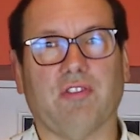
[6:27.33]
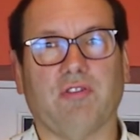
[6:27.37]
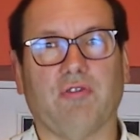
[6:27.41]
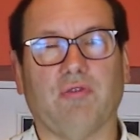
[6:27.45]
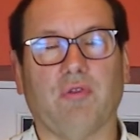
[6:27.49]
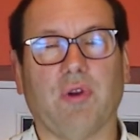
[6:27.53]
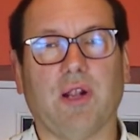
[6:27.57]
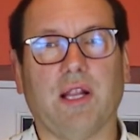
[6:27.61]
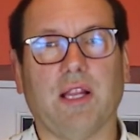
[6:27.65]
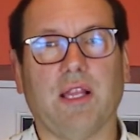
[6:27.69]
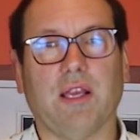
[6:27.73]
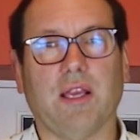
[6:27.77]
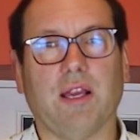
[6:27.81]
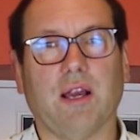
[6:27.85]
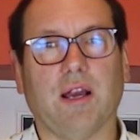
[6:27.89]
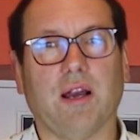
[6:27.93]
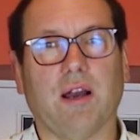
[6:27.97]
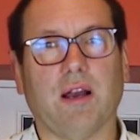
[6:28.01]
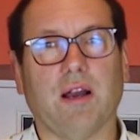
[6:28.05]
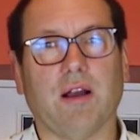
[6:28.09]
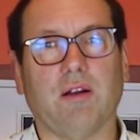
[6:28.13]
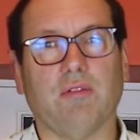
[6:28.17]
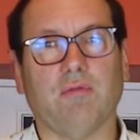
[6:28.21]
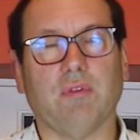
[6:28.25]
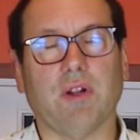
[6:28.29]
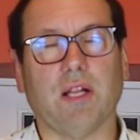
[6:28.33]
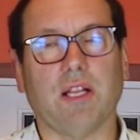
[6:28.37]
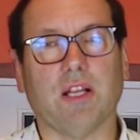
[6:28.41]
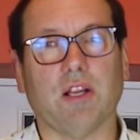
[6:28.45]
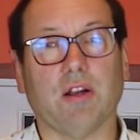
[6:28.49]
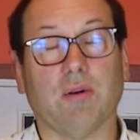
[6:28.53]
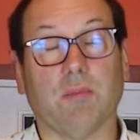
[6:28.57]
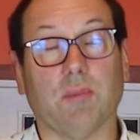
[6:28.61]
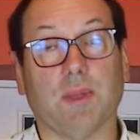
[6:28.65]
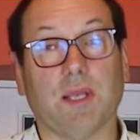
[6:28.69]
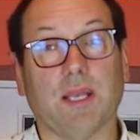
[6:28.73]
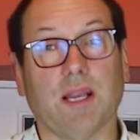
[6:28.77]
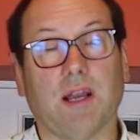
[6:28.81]
It's really really
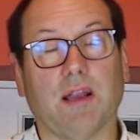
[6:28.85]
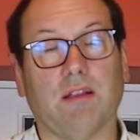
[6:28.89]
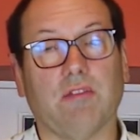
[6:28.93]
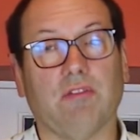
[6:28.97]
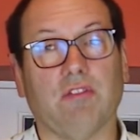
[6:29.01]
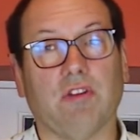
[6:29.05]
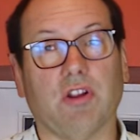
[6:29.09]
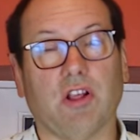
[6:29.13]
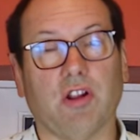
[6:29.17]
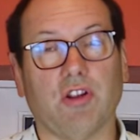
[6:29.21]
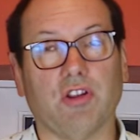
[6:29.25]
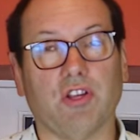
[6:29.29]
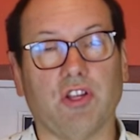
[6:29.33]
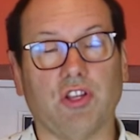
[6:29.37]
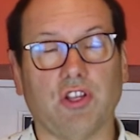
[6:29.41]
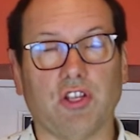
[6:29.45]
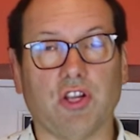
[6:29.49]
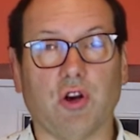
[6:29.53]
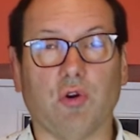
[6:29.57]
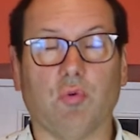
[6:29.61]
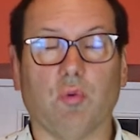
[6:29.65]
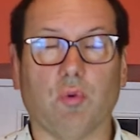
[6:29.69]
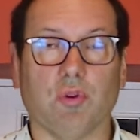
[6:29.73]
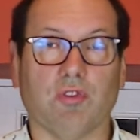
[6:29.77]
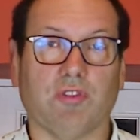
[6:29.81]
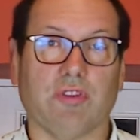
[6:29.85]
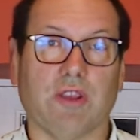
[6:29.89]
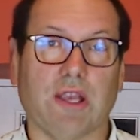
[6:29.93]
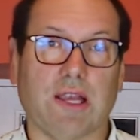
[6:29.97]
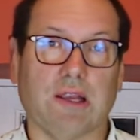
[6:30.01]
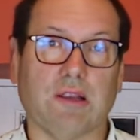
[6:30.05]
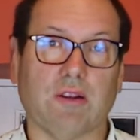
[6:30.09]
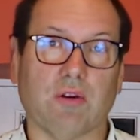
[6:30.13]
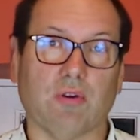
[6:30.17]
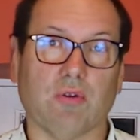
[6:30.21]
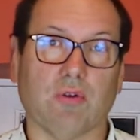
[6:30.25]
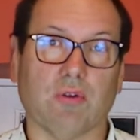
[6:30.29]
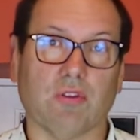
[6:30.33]
complicated, and you don't want to
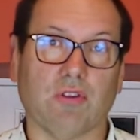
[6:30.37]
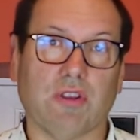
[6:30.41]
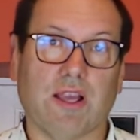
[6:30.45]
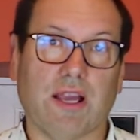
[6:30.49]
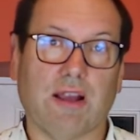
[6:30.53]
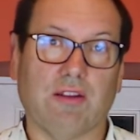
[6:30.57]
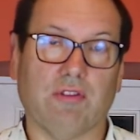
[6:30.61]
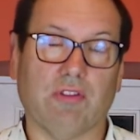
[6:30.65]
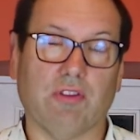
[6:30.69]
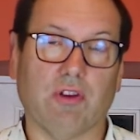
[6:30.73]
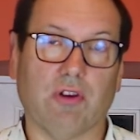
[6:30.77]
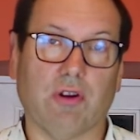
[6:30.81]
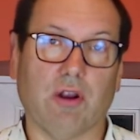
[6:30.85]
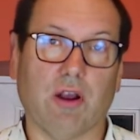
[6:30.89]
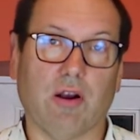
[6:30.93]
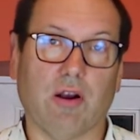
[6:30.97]
get caught out